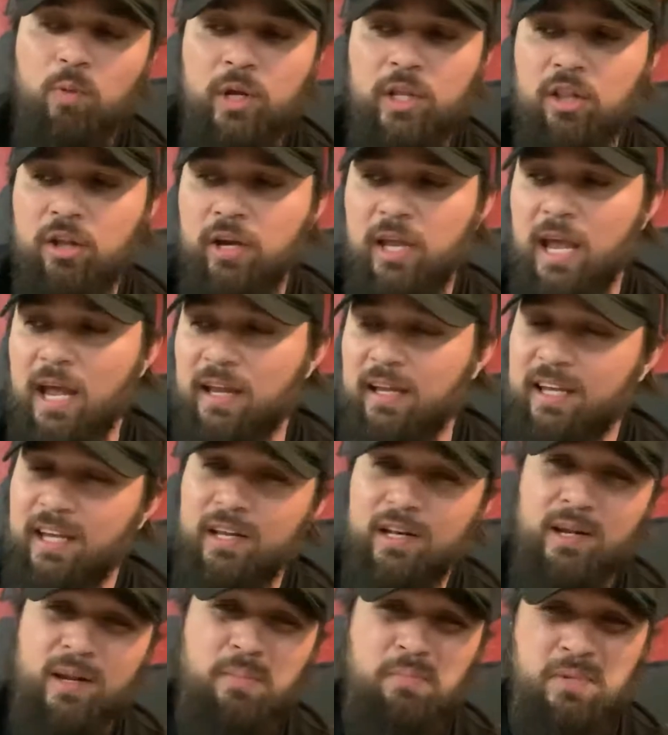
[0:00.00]
We look at
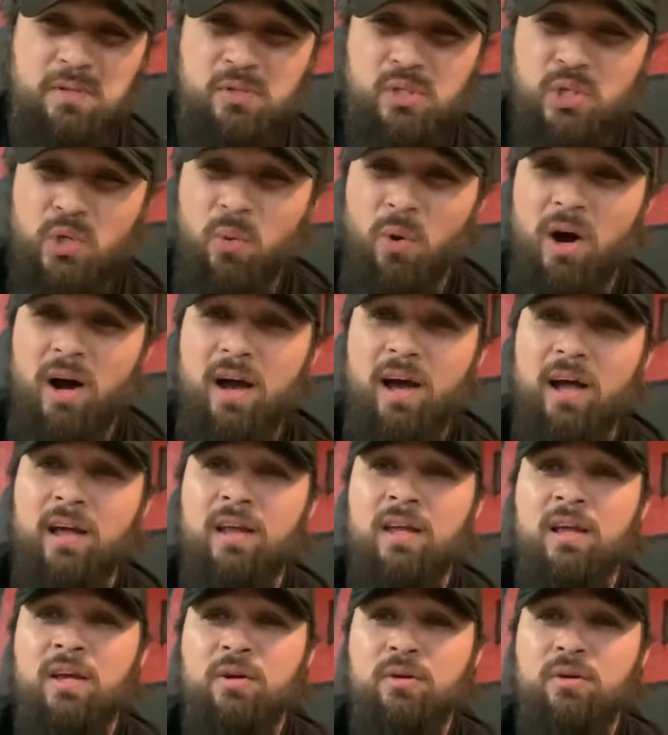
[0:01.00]
getting them to squat.